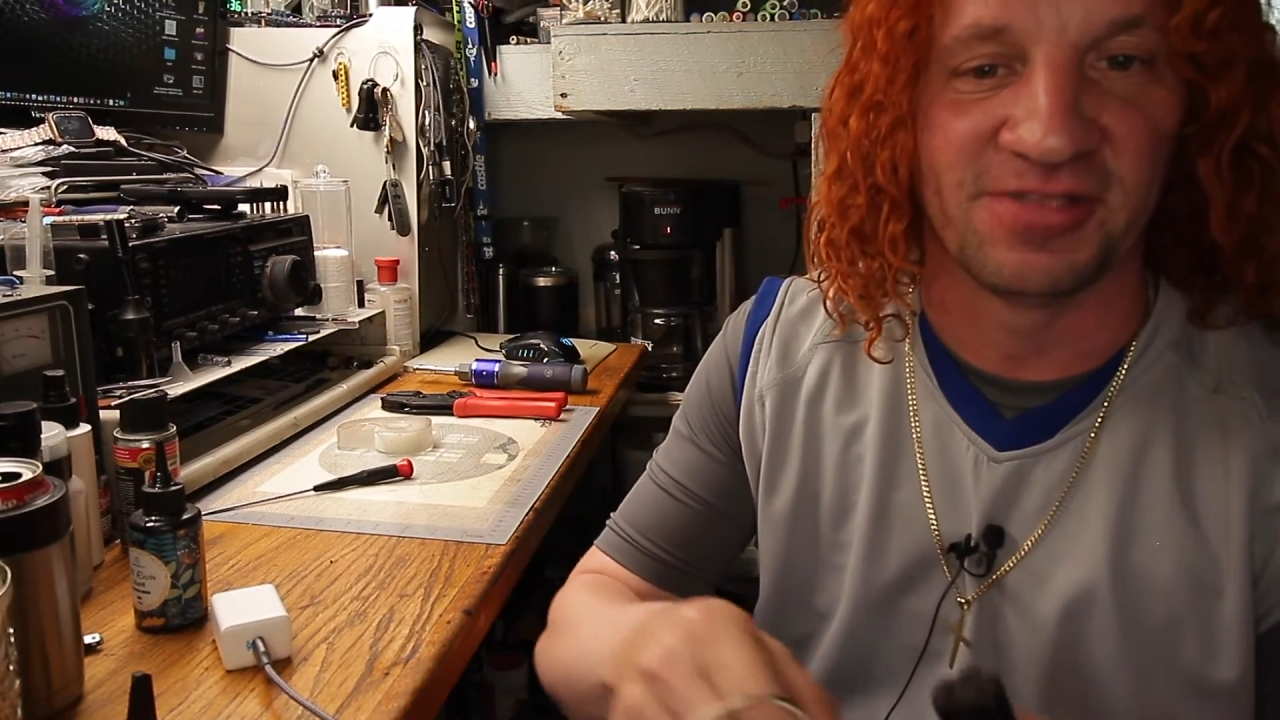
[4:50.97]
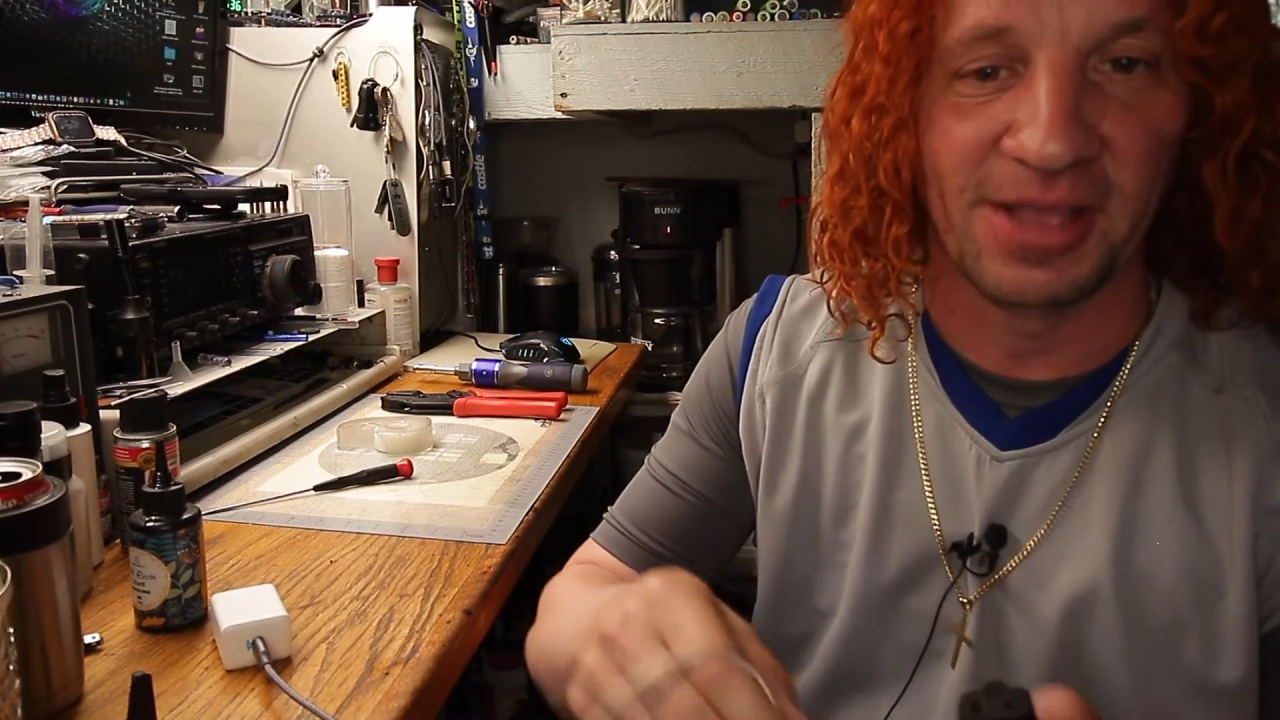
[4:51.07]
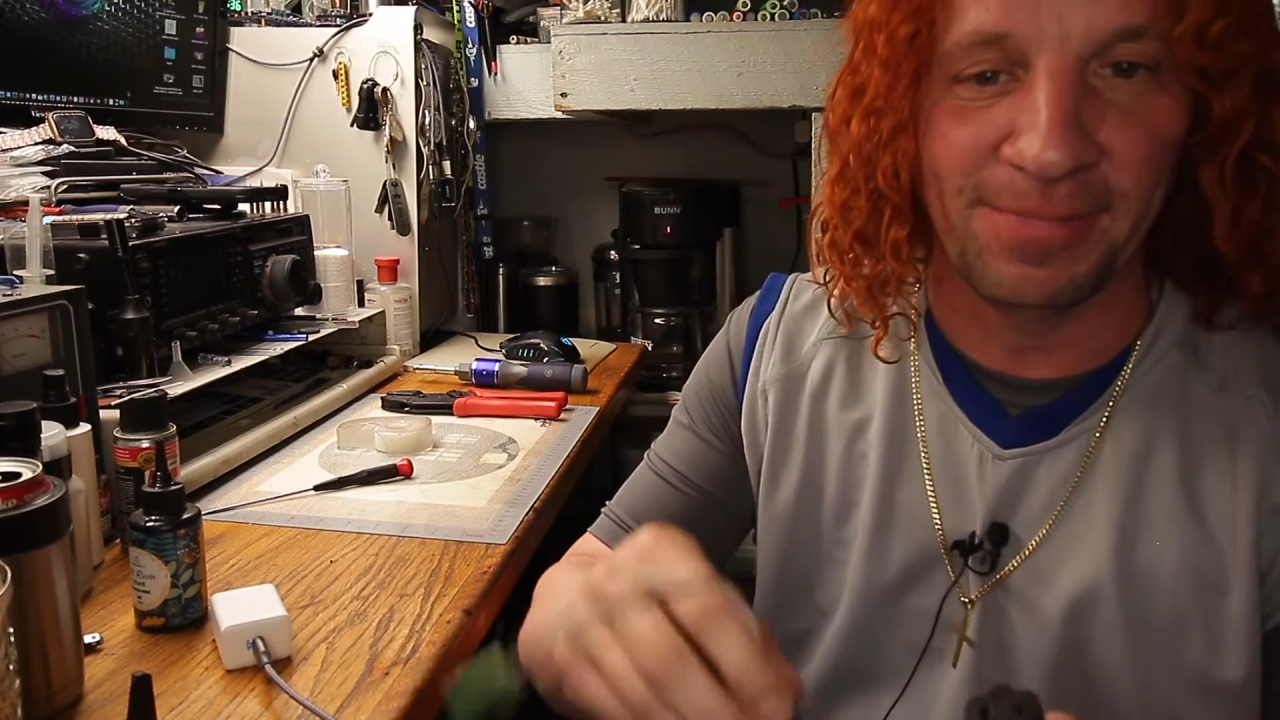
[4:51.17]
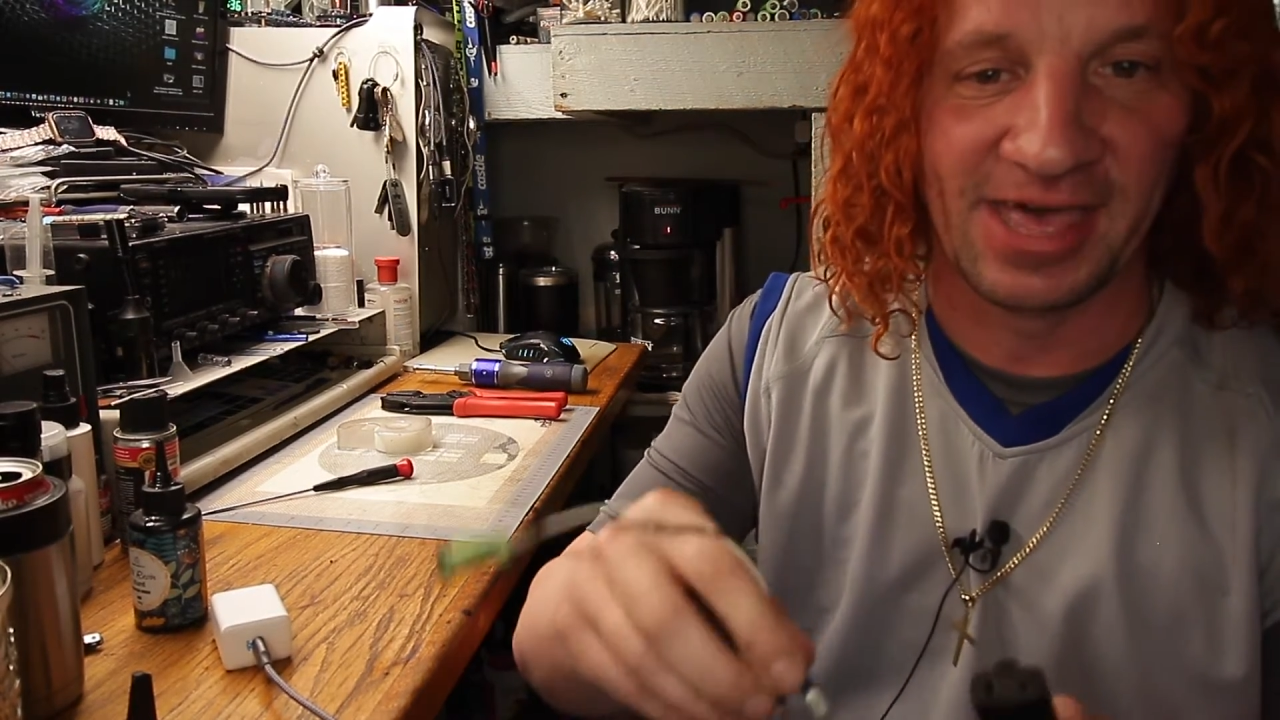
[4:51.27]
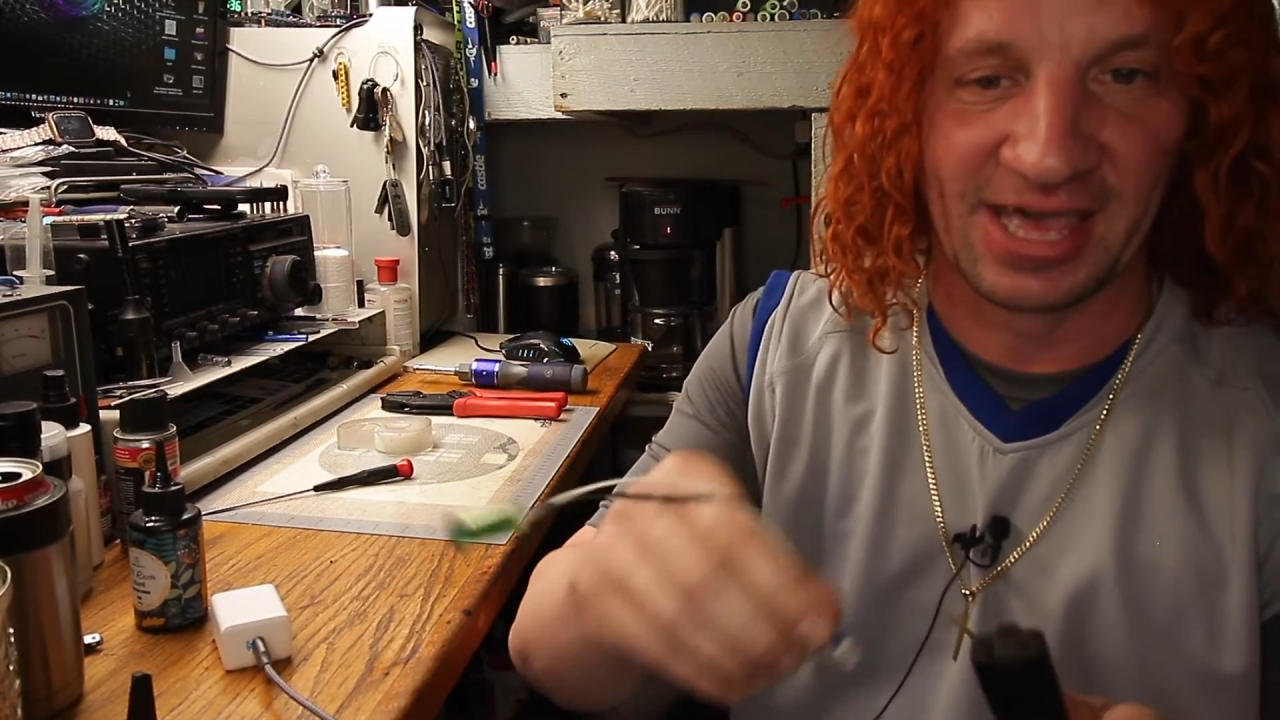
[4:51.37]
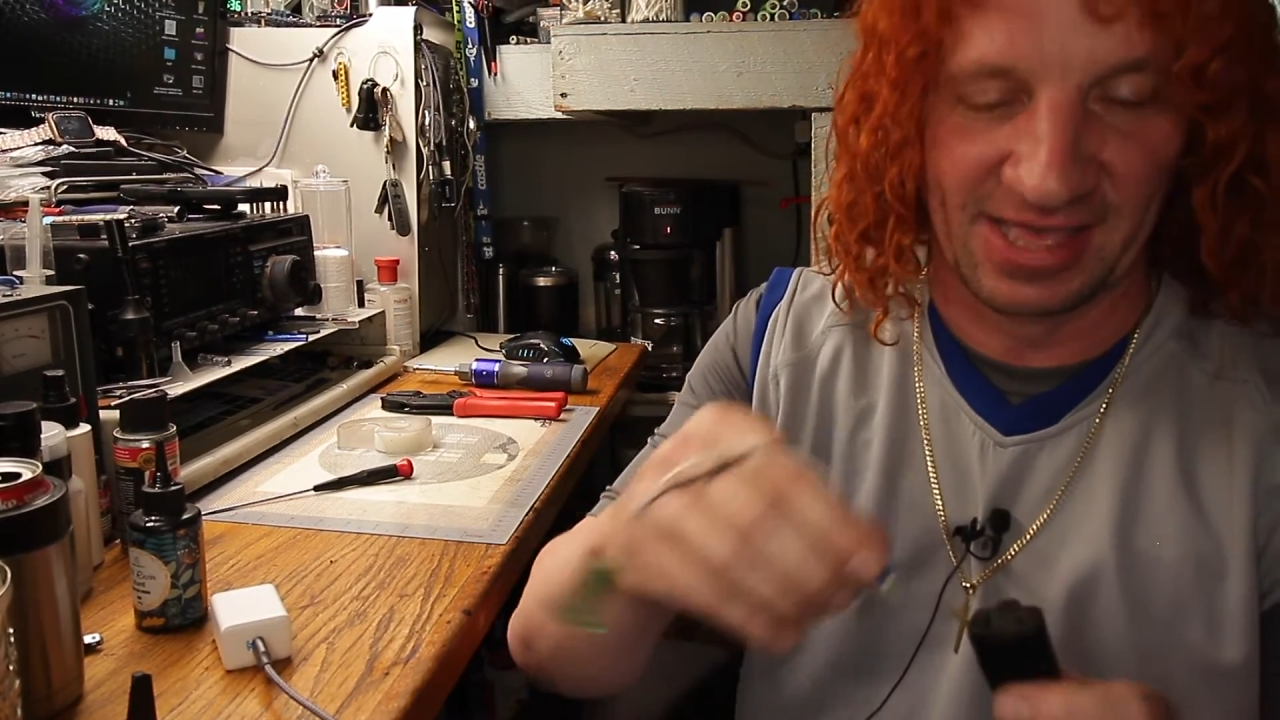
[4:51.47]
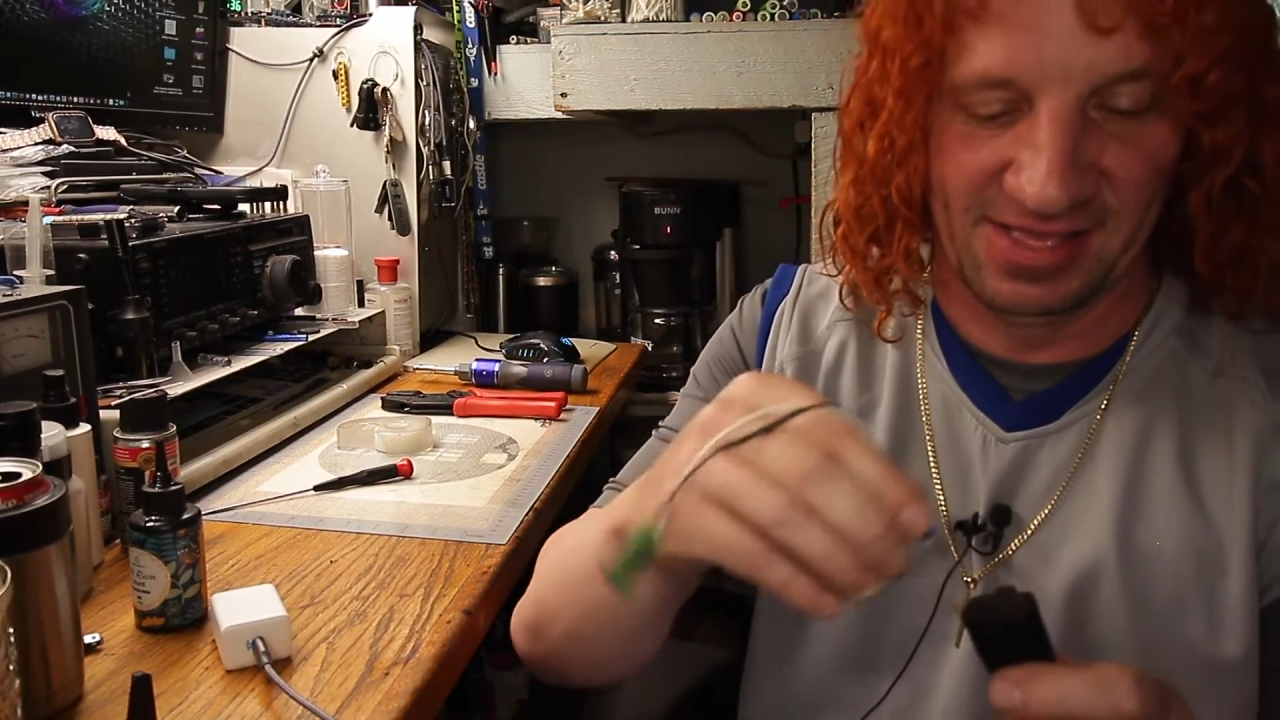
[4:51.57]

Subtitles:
nutbag.